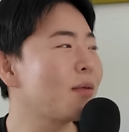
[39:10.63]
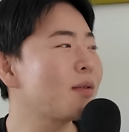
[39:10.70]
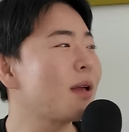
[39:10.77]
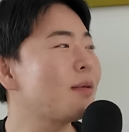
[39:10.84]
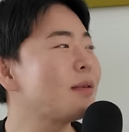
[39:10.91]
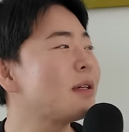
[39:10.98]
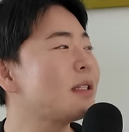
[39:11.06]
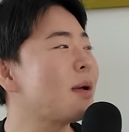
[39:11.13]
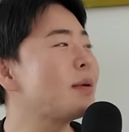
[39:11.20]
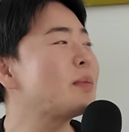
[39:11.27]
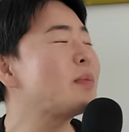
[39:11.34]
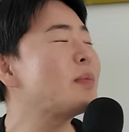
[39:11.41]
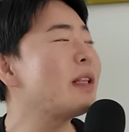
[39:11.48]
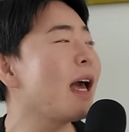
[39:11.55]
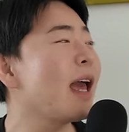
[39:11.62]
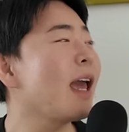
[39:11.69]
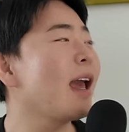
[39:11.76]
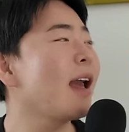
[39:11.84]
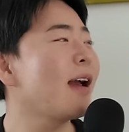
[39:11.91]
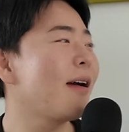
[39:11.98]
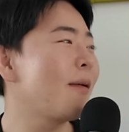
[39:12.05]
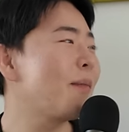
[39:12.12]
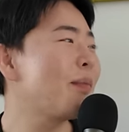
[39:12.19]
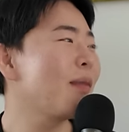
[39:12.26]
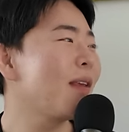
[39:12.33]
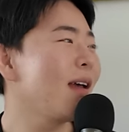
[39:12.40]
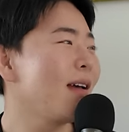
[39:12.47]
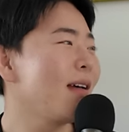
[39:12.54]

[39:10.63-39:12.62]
I was because I was playing, um,